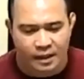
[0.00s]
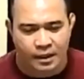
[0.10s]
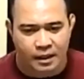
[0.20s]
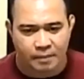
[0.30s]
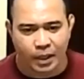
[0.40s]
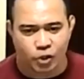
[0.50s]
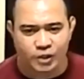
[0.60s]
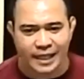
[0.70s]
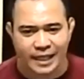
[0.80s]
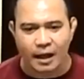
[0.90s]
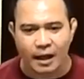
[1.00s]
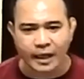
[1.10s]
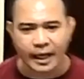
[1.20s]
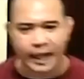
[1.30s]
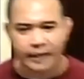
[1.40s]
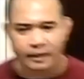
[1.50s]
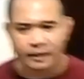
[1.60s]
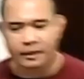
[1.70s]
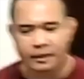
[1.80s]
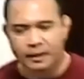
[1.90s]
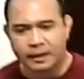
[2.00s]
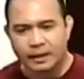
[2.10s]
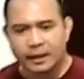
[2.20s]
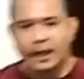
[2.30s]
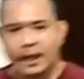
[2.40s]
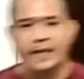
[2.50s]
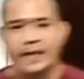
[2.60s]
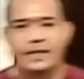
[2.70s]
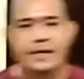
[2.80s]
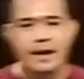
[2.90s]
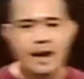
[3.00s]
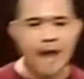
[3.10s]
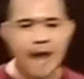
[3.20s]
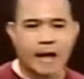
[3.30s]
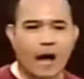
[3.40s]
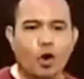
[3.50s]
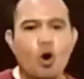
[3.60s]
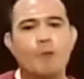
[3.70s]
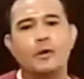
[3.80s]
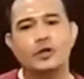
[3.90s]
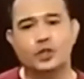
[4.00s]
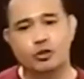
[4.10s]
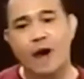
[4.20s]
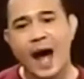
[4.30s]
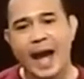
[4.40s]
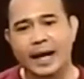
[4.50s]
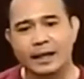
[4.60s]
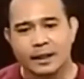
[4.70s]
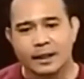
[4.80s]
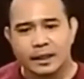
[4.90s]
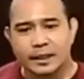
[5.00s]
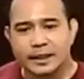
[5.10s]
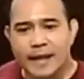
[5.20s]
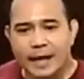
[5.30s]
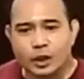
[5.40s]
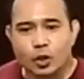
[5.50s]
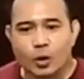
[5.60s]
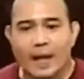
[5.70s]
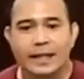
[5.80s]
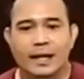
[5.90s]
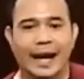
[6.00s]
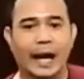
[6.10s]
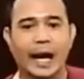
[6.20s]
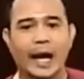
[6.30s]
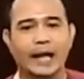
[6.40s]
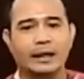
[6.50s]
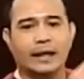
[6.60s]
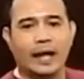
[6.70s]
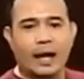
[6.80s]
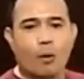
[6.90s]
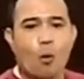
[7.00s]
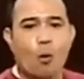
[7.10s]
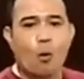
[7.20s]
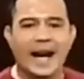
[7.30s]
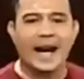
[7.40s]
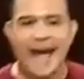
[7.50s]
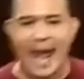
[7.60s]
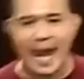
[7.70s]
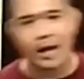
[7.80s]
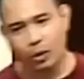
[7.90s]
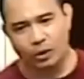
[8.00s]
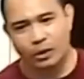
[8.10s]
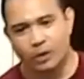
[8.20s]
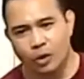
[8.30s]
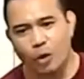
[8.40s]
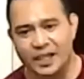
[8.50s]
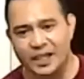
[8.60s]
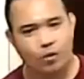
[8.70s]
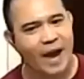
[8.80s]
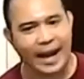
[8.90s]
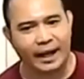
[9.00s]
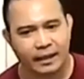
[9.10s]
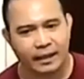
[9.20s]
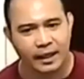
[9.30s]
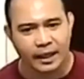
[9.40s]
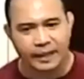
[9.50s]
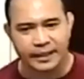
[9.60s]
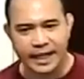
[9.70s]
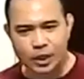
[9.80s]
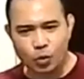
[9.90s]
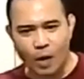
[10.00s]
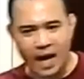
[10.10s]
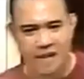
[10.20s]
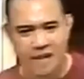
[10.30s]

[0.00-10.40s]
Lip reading: Because the target is not a common strike that you can create a wide angle of the strike. This one,